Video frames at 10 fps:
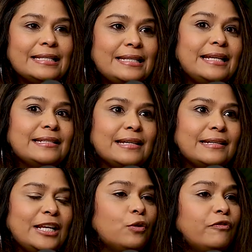
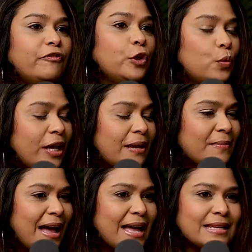Satan, they don't view
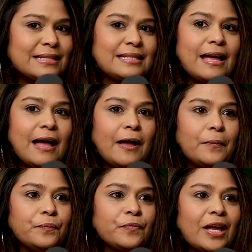him as
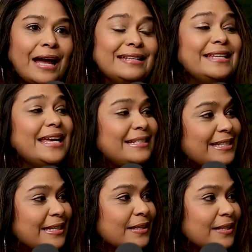a
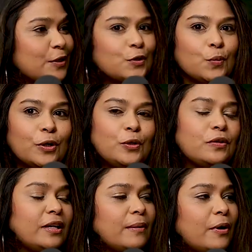deity. So what do
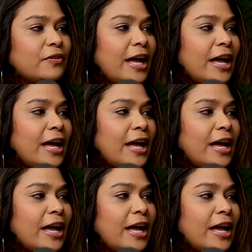you think about